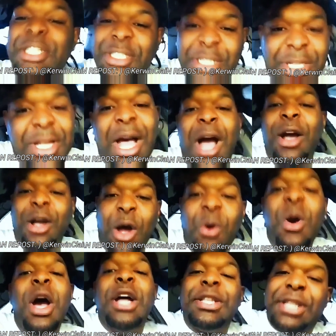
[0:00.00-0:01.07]
to
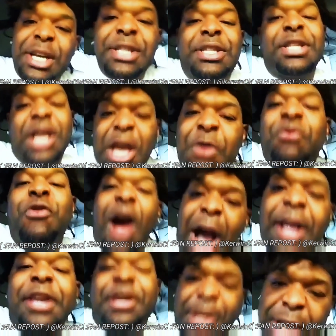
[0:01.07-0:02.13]
Chicago to see
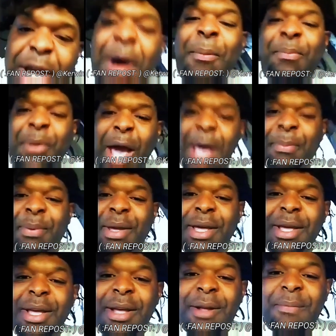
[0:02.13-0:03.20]
Rakim, baby.